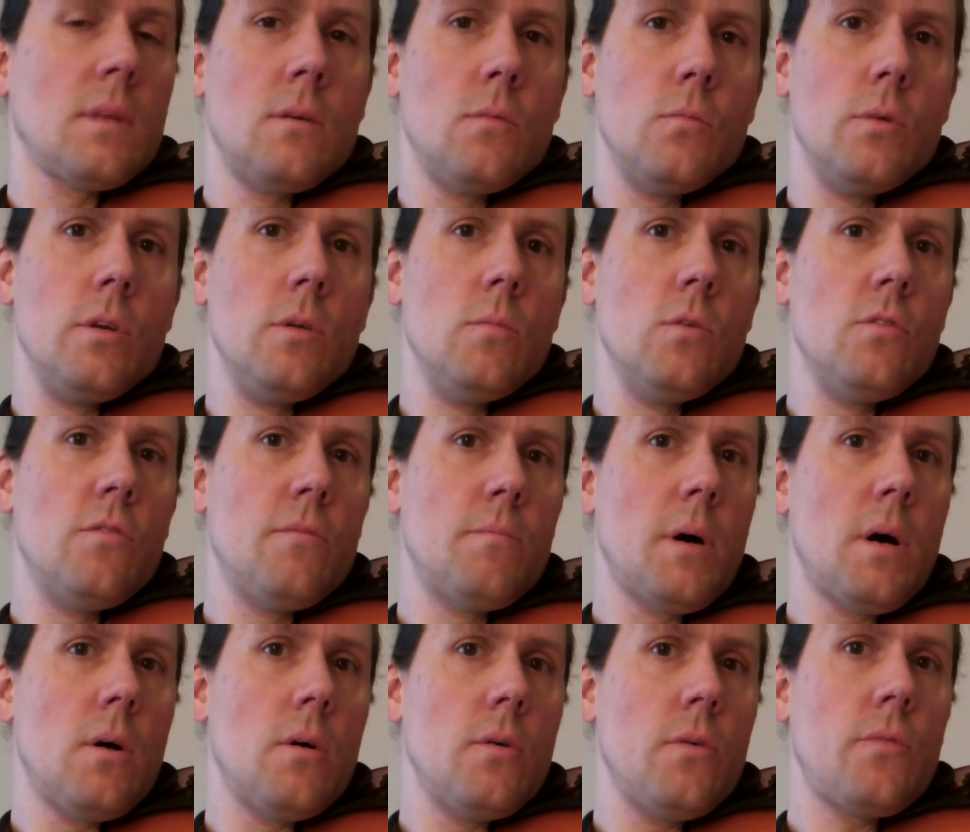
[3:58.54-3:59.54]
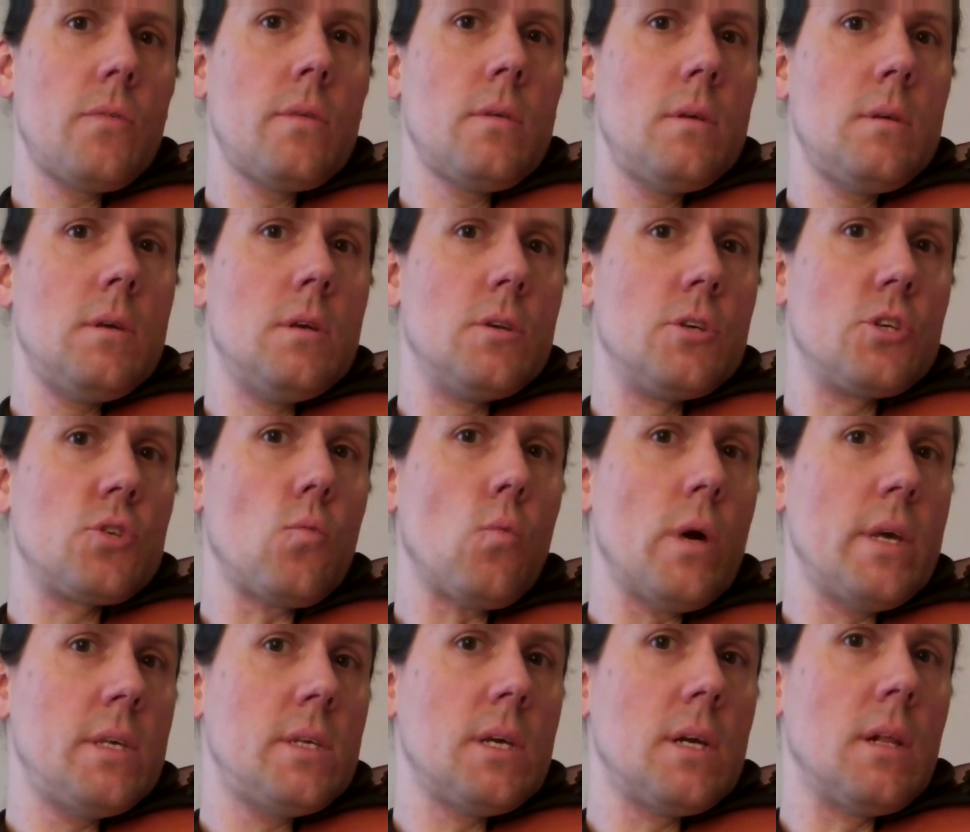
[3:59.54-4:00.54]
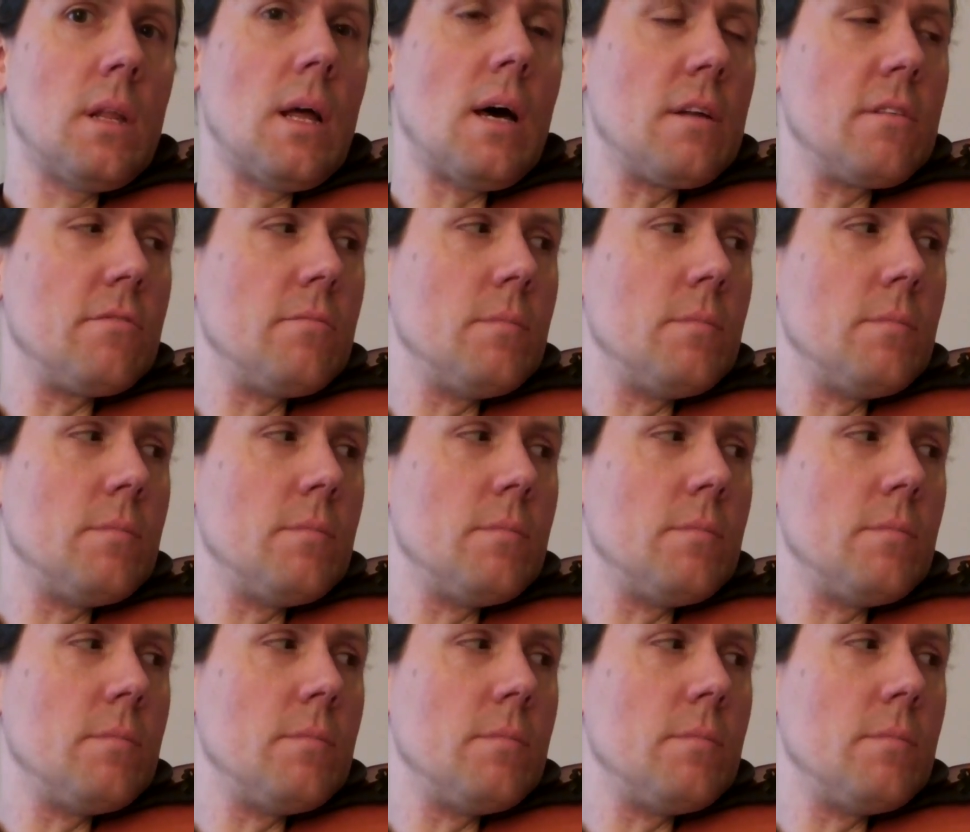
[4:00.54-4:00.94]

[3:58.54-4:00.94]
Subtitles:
When you move both, you're just wasting a lot of